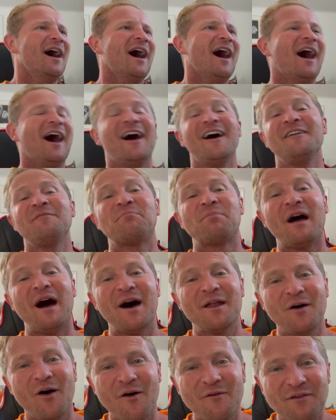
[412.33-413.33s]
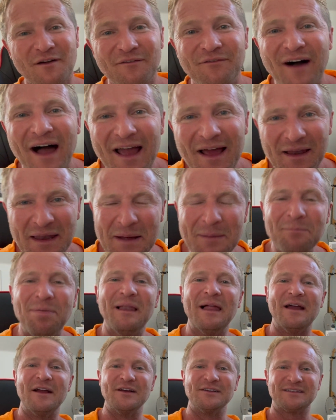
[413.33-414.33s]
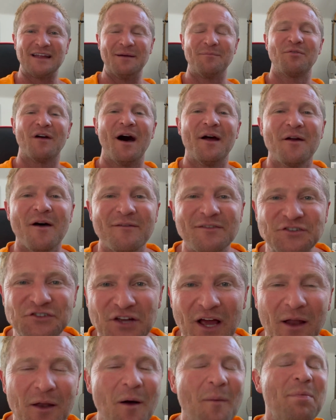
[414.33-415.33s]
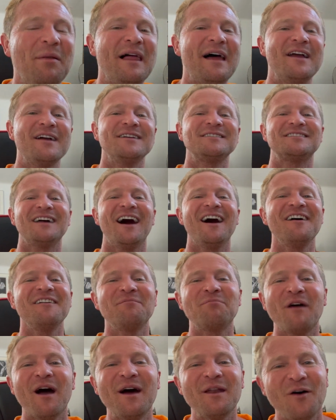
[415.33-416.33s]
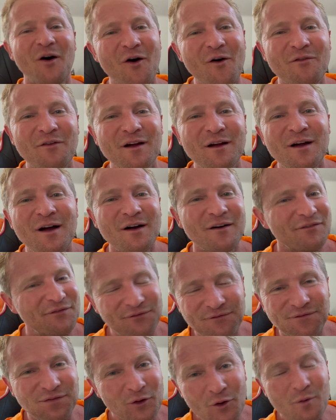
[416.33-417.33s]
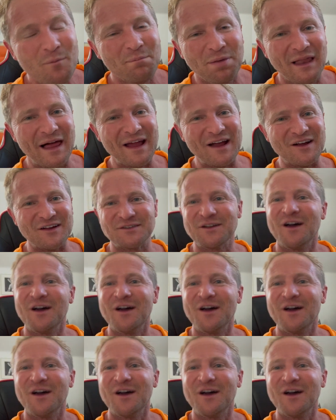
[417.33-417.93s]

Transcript: I've brought over violin players, I've brought over cello players, I've brought over flute players,